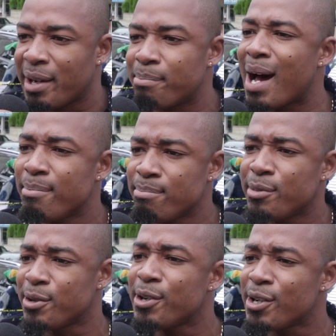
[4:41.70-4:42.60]
like
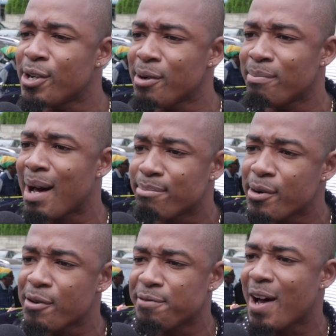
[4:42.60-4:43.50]
bamboo
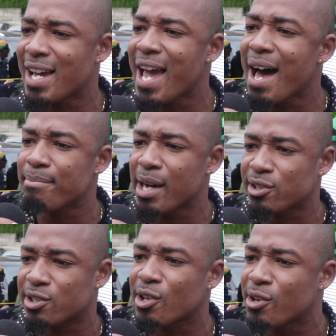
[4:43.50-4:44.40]
fire
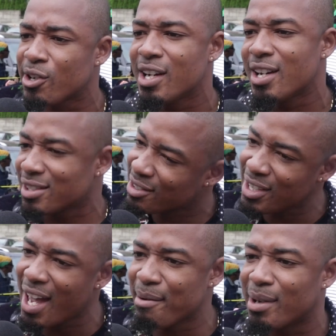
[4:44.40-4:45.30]
mix. So
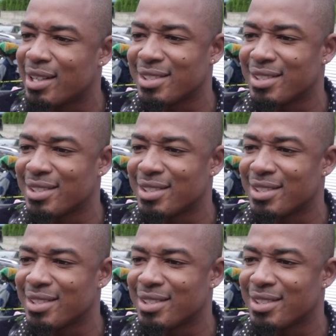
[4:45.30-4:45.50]
yeah, man.